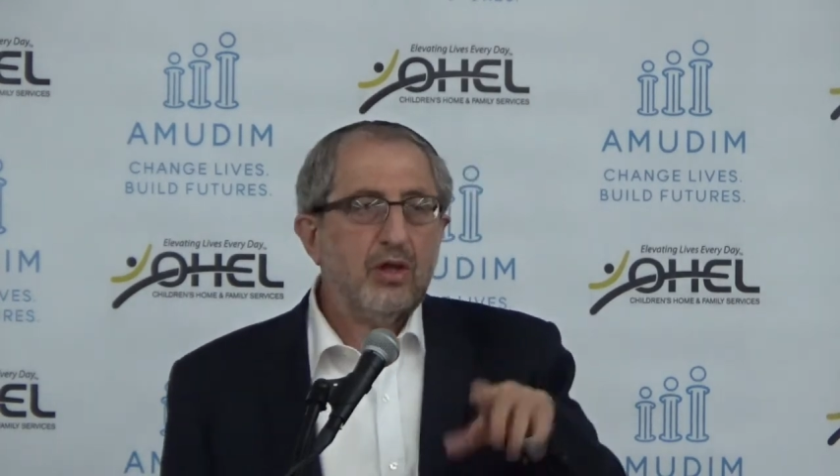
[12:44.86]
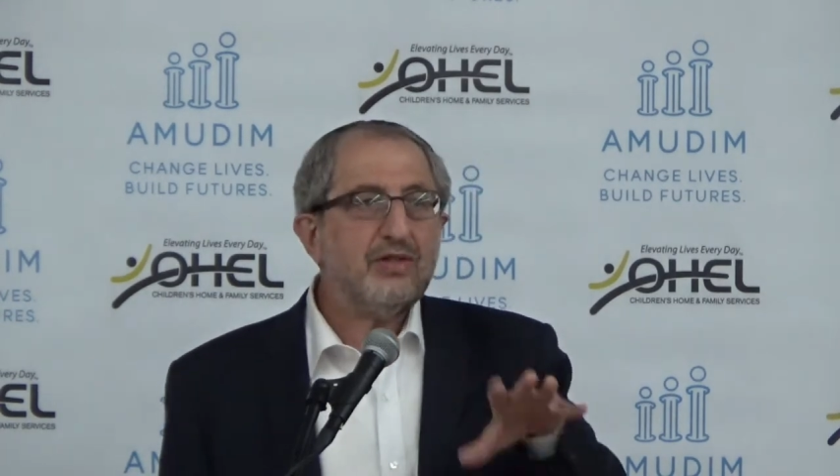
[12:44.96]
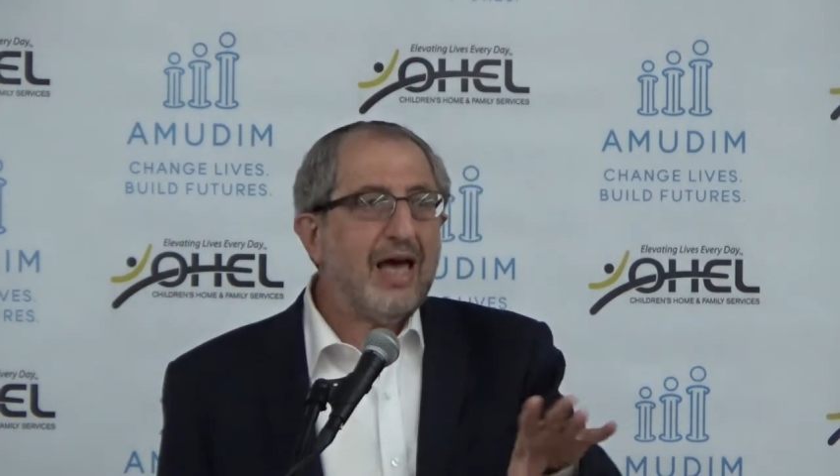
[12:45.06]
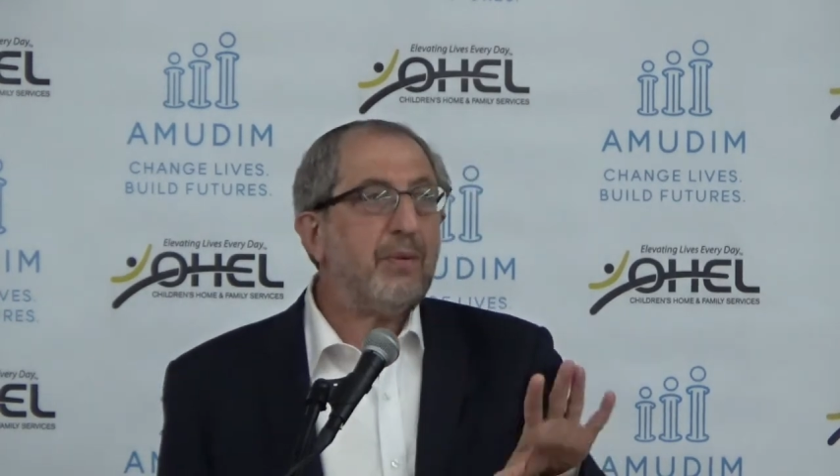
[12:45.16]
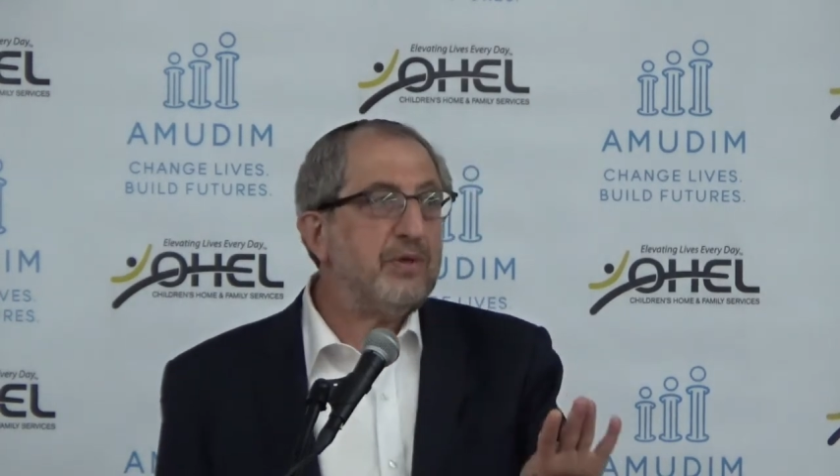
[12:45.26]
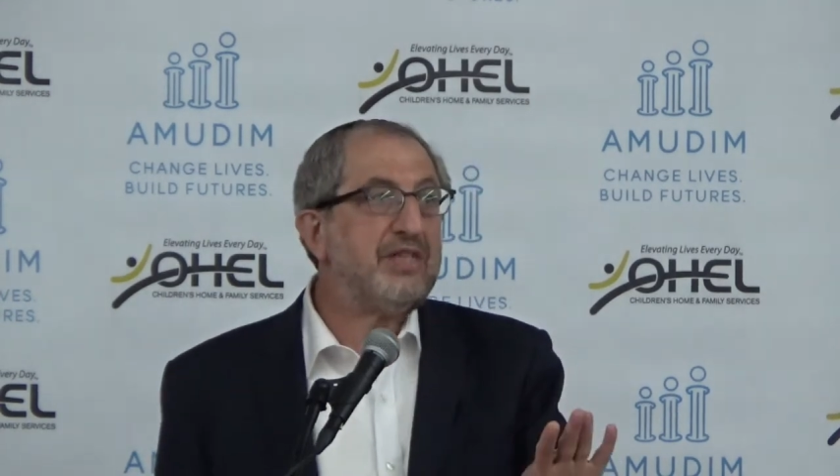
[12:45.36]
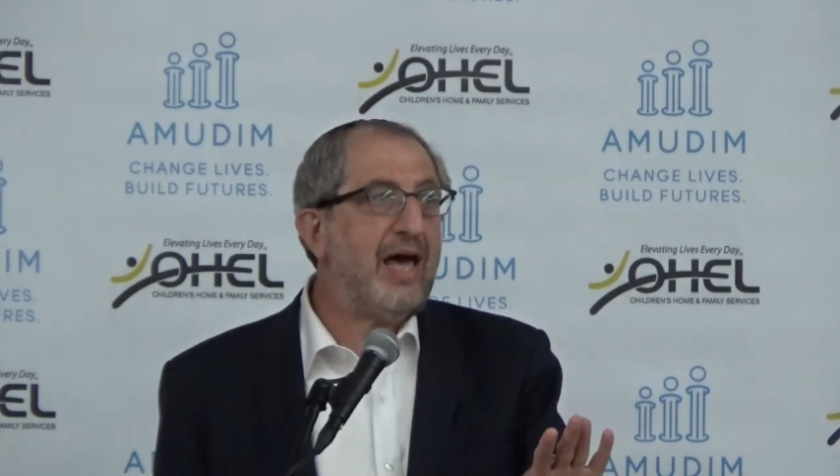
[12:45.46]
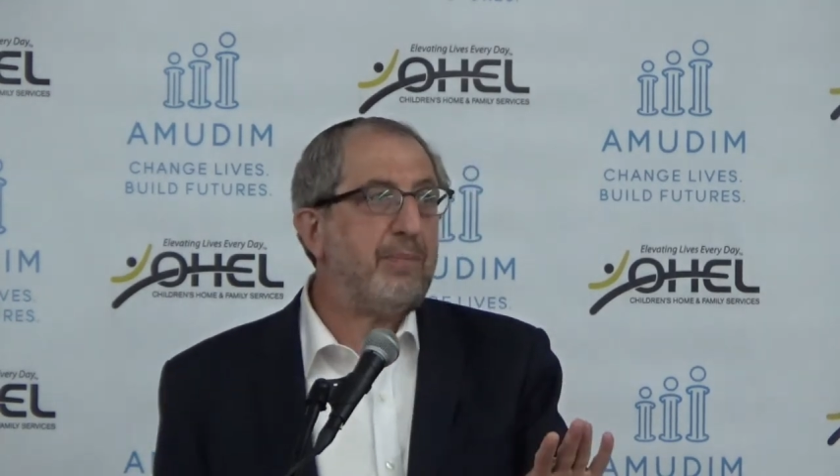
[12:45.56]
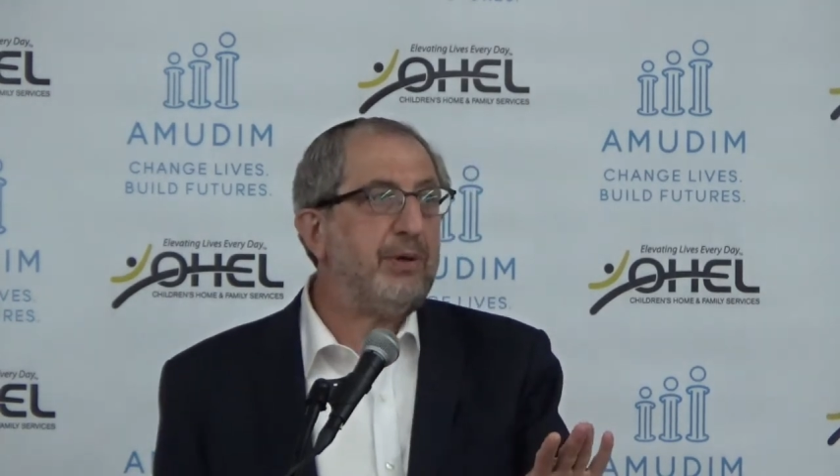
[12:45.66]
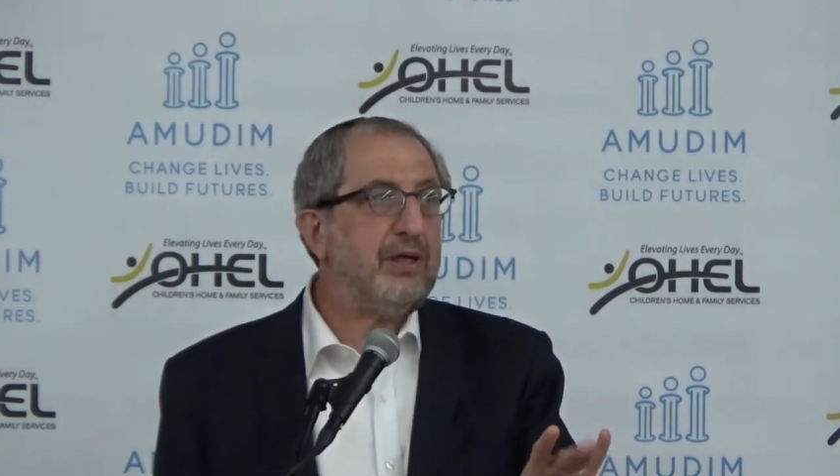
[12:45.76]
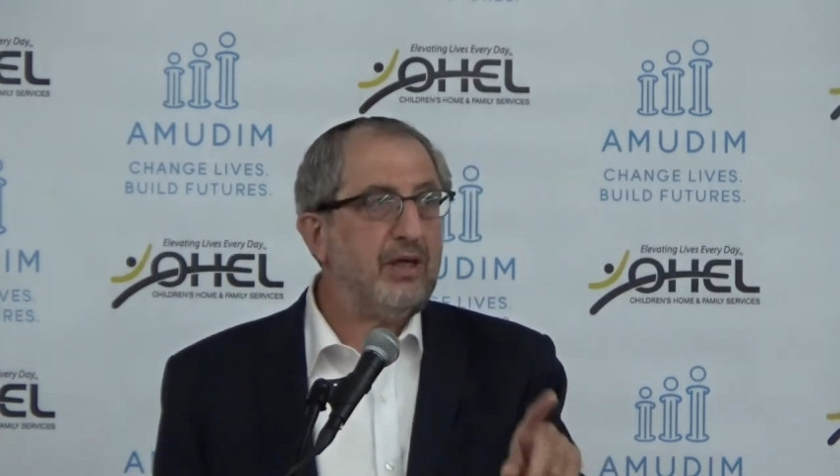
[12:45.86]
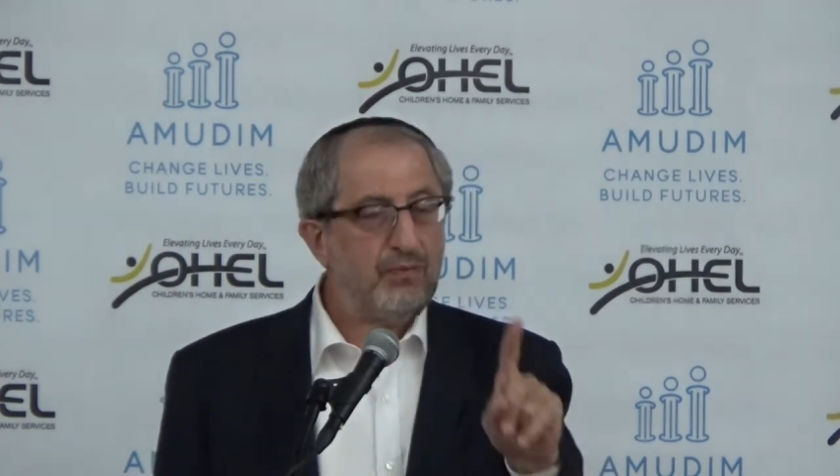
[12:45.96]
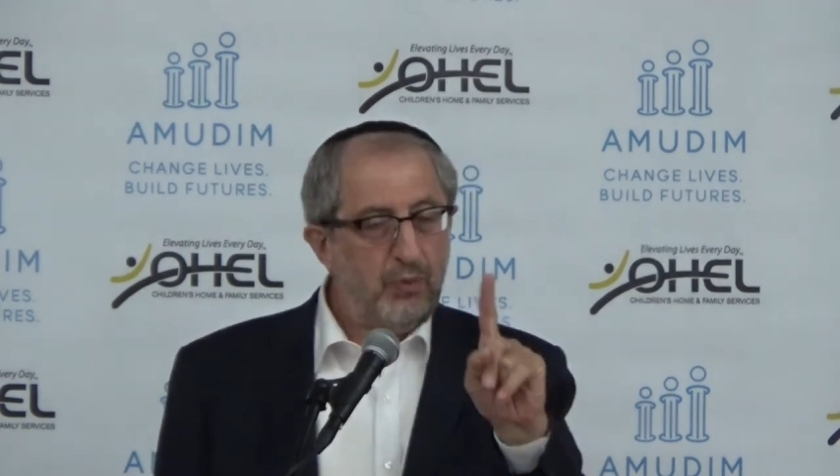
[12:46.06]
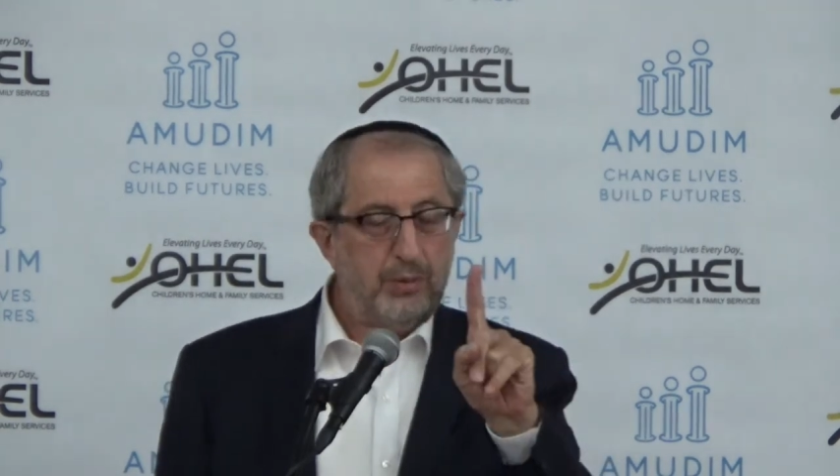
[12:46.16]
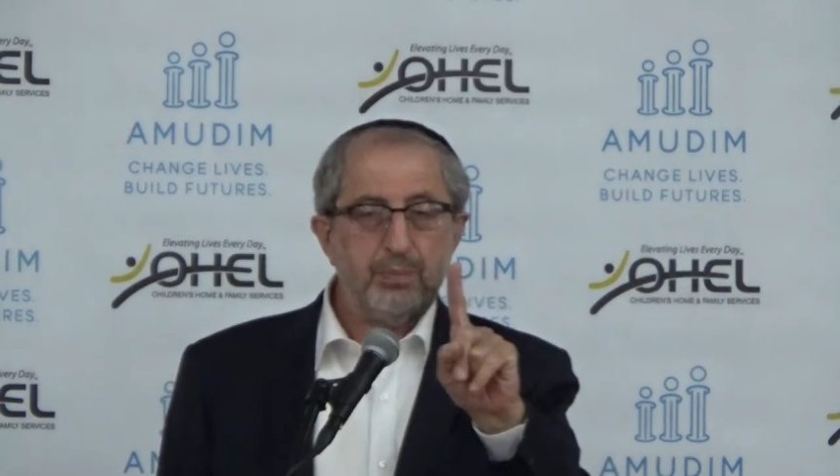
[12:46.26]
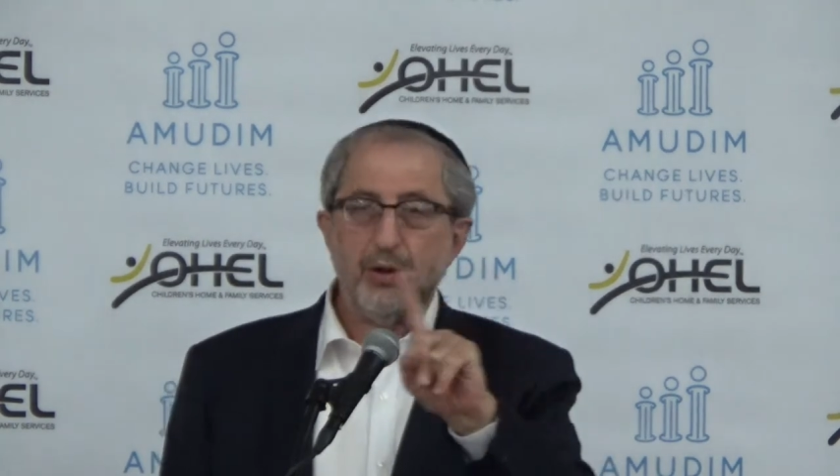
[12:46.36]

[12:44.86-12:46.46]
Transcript: Is that what's happening? You have one